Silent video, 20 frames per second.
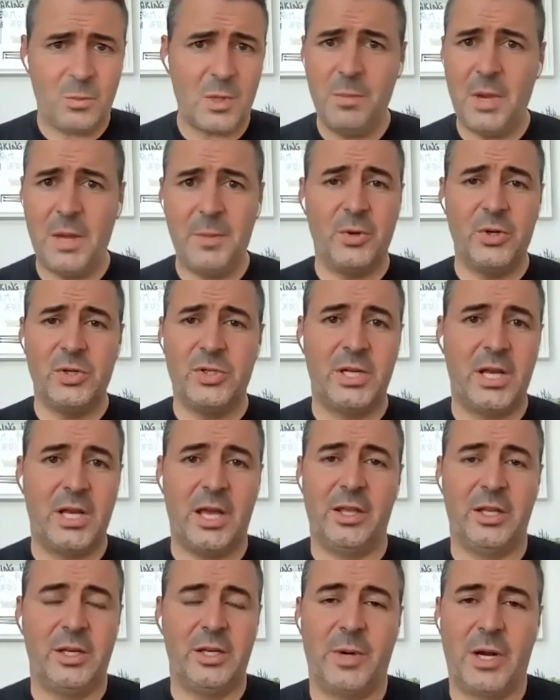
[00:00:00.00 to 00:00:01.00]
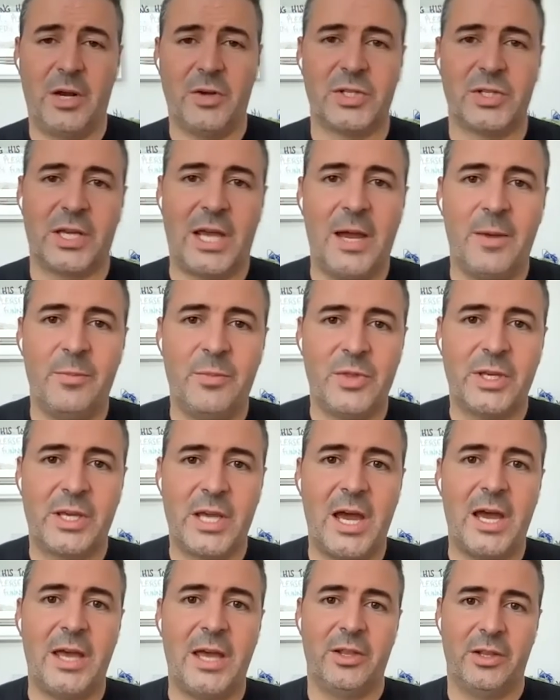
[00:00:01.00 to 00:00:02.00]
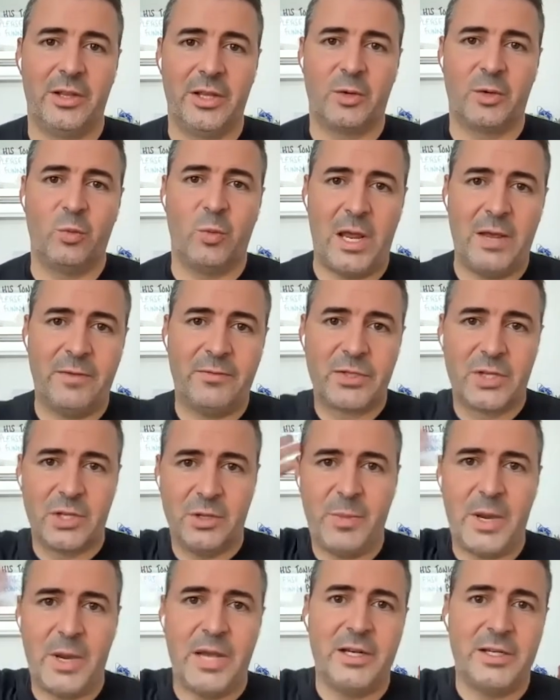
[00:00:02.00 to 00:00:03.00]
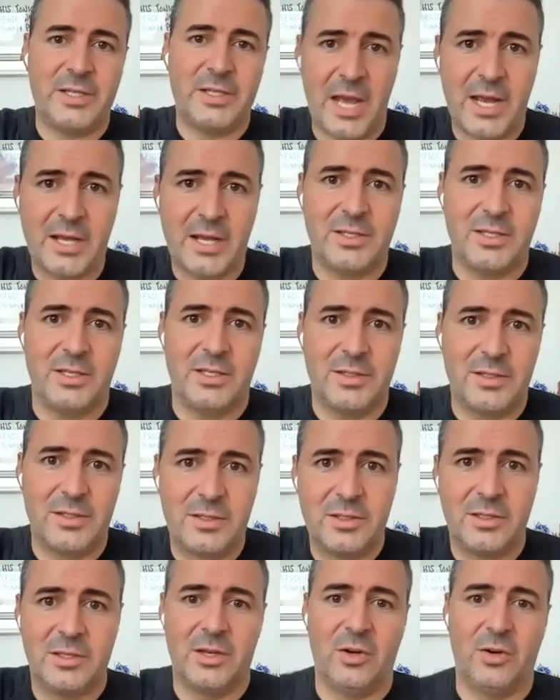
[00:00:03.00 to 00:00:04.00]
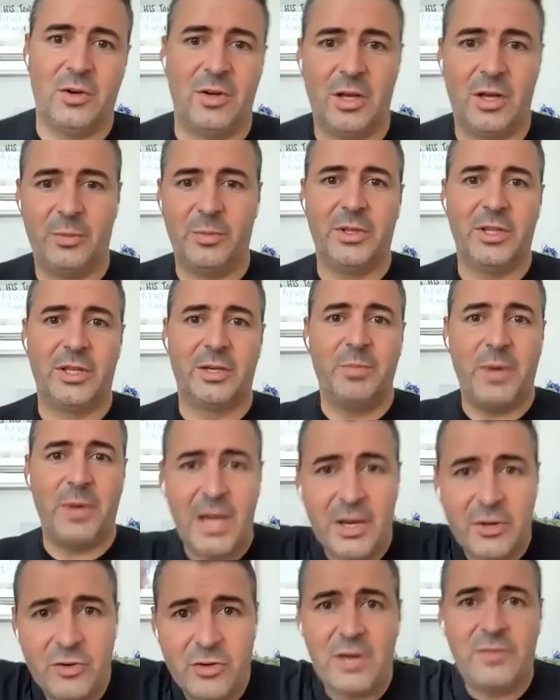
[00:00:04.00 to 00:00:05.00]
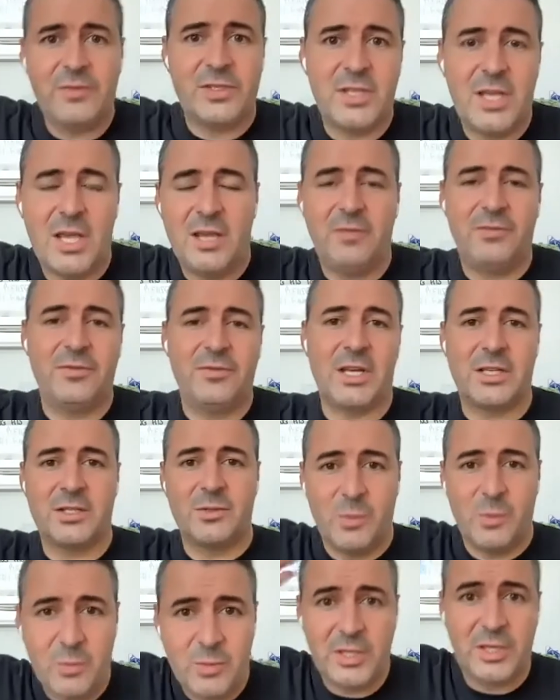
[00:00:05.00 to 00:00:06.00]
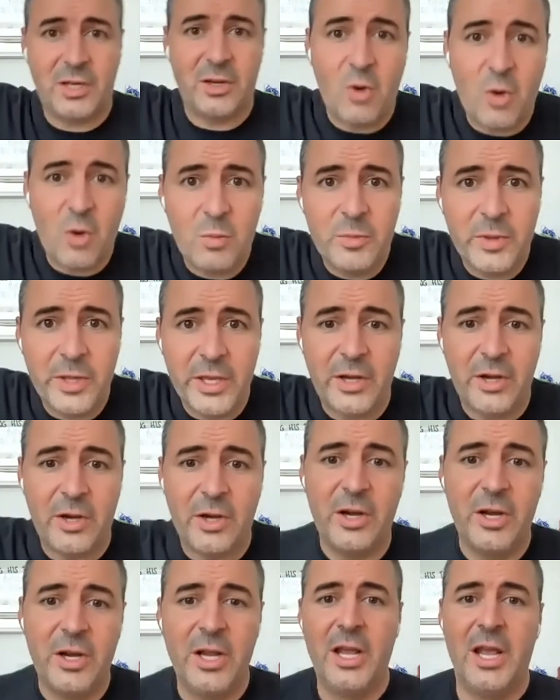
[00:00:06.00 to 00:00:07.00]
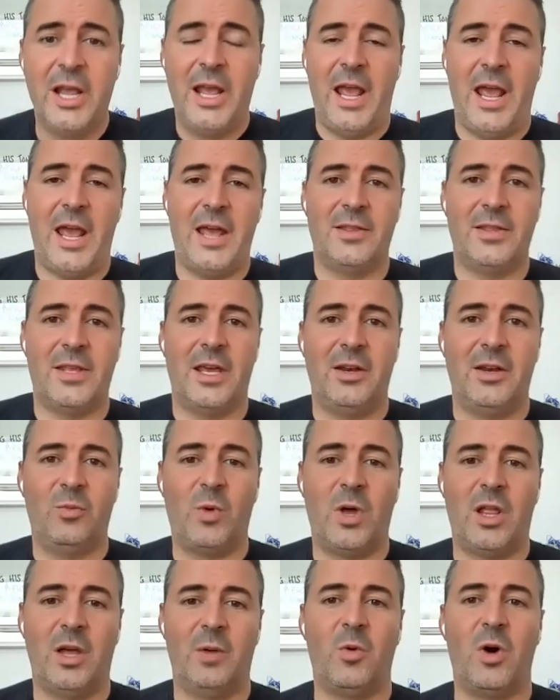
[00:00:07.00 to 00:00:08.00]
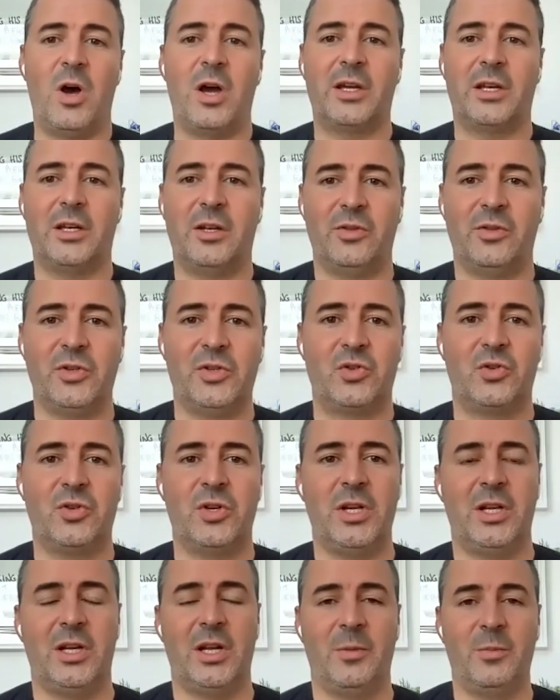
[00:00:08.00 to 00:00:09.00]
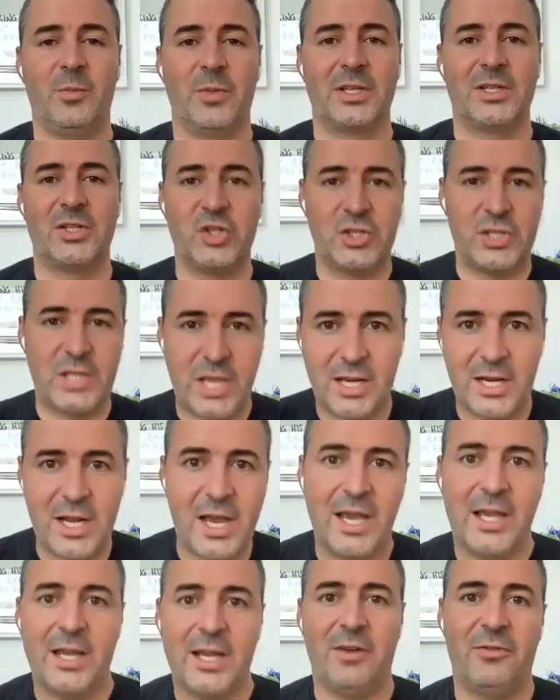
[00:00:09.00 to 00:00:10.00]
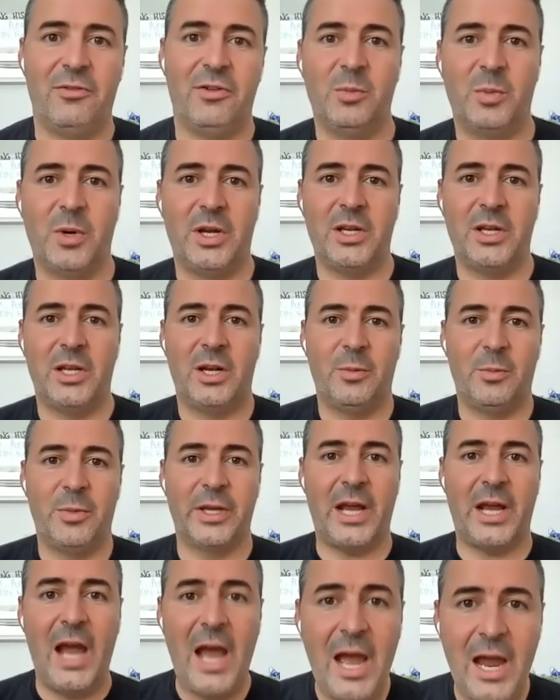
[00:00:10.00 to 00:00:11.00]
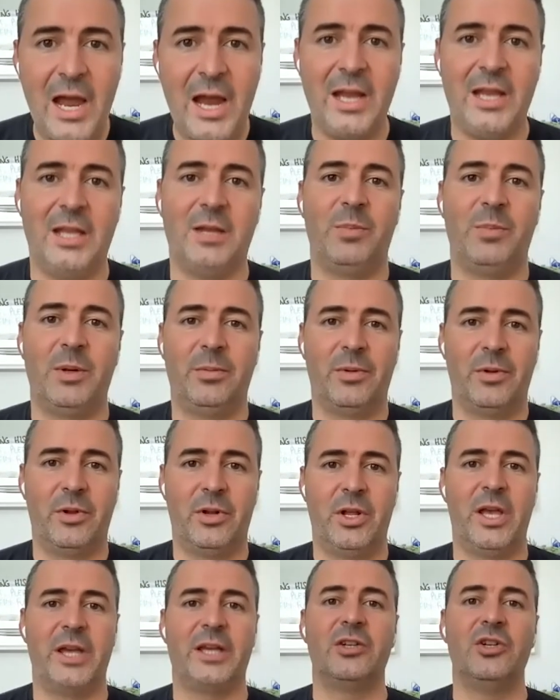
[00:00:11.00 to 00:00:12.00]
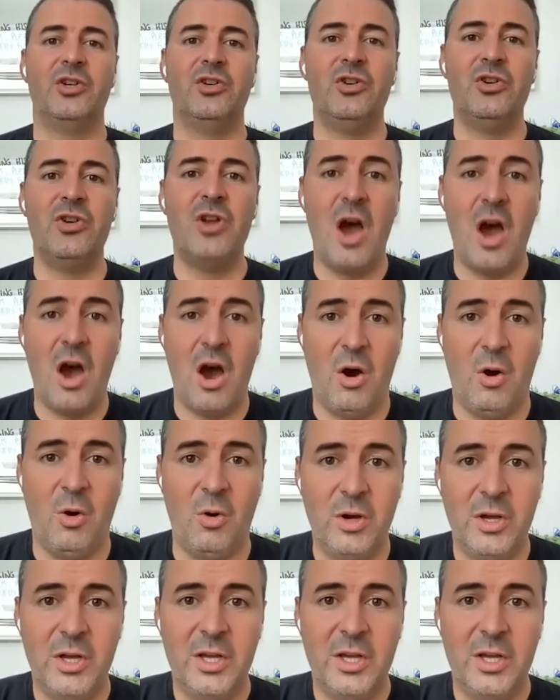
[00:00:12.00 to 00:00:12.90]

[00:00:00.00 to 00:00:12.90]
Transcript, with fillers: my personality, but I was like, I'm the guy that like waves goodbye to taxis. You know, I'll be like, bye, drive safe, text me when you get home later. And then while I'm walking down the street, I'm like just saying hi to everybody. And I'm like, hi. And people are like, no,